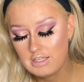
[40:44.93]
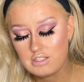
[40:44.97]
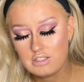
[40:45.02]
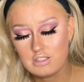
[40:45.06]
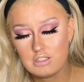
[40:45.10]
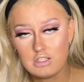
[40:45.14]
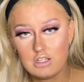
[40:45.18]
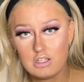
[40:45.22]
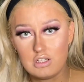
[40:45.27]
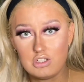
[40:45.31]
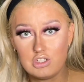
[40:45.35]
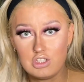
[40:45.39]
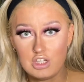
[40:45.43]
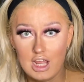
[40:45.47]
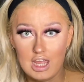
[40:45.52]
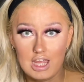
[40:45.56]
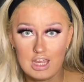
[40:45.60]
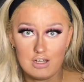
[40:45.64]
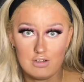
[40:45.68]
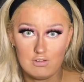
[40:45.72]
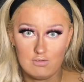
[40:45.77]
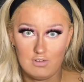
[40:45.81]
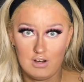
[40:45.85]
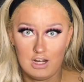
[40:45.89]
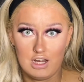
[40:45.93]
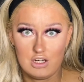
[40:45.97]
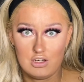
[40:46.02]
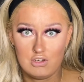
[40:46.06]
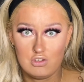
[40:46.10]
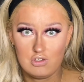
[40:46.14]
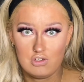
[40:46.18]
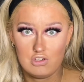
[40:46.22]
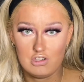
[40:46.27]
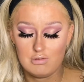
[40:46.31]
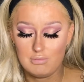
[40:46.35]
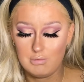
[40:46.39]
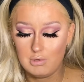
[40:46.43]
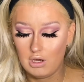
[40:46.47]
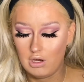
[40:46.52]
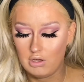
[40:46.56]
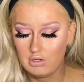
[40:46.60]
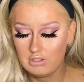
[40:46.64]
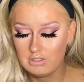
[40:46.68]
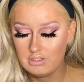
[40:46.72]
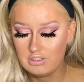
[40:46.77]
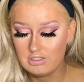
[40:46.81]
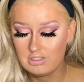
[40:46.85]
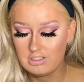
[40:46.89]
shade range, to be
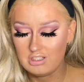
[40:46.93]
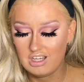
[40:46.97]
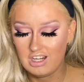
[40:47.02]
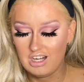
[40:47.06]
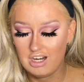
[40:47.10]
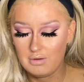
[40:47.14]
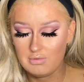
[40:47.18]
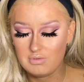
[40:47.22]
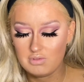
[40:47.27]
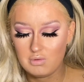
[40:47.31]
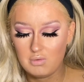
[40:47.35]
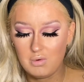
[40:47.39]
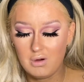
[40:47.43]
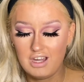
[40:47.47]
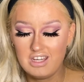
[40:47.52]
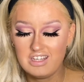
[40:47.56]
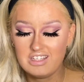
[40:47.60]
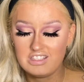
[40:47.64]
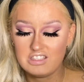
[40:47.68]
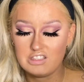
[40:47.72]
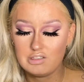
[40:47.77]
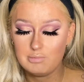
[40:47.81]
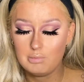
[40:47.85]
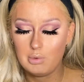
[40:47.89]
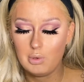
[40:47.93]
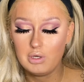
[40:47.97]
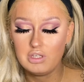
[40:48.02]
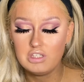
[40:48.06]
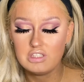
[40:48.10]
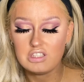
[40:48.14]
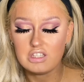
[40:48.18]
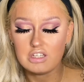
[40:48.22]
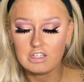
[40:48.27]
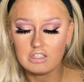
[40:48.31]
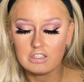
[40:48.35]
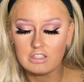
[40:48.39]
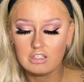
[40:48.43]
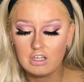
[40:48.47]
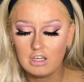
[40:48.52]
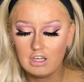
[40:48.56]
honest, and I was quite disappointed,